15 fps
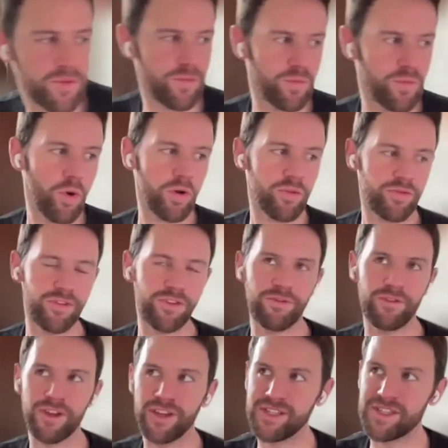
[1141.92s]
then
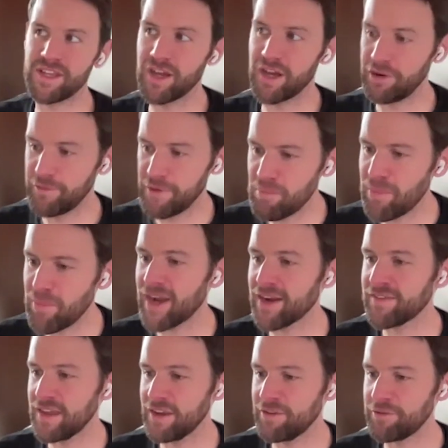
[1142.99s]
what do you think is the kind of
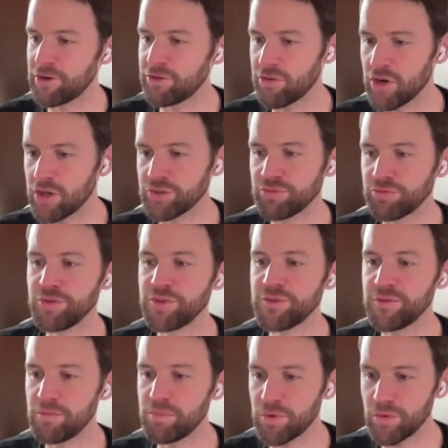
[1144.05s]
impact here for
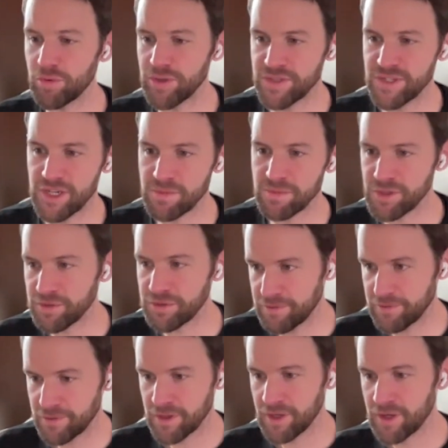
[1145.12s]
grassroots football in
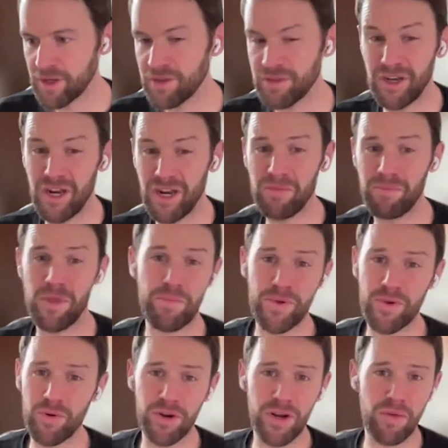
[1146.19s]
terms of
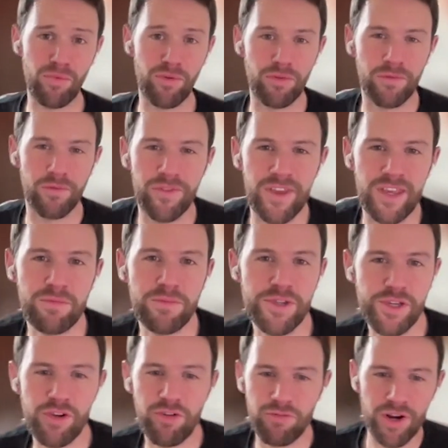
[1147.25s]
the pure number of
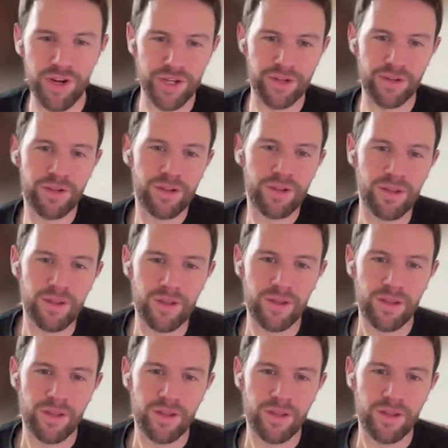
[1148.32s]
teams that you're running?